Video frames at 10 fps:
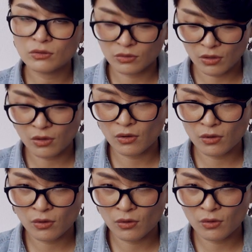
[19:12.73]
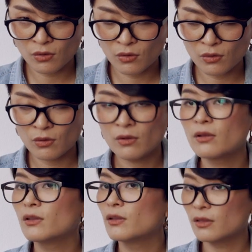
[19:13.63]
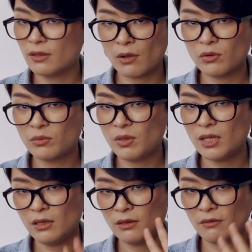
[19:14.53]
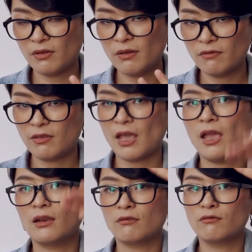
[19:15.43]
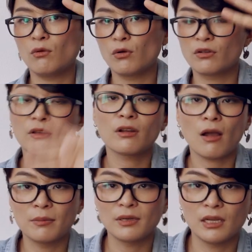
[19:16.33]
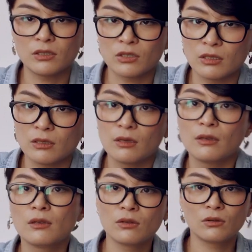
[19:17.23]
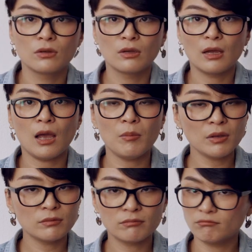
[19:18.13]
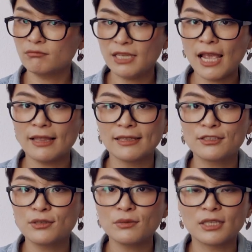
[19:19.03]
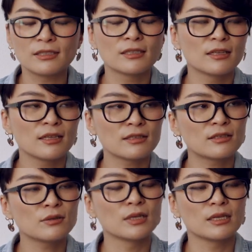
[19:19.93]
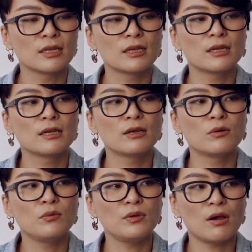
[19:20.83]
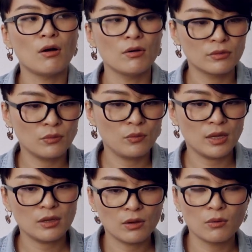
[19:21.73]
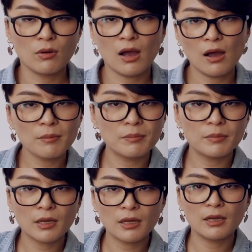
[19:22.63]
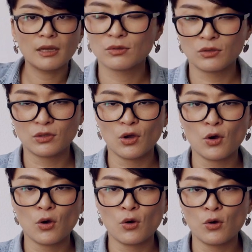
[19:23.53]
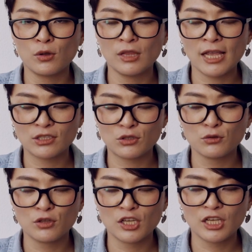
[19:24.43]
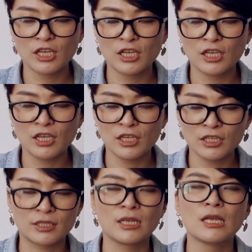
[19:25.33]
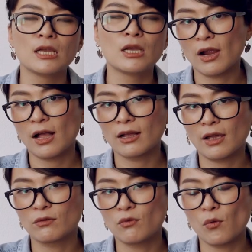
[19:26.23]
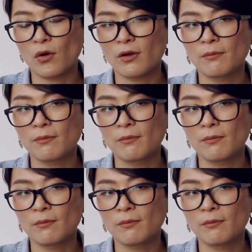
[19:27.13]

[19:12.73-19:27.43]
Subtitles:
do. That would be the 5th and the 4th combination. How about, yeah, let's do it. We all the way go up. Do, let's do this. I'll count 4.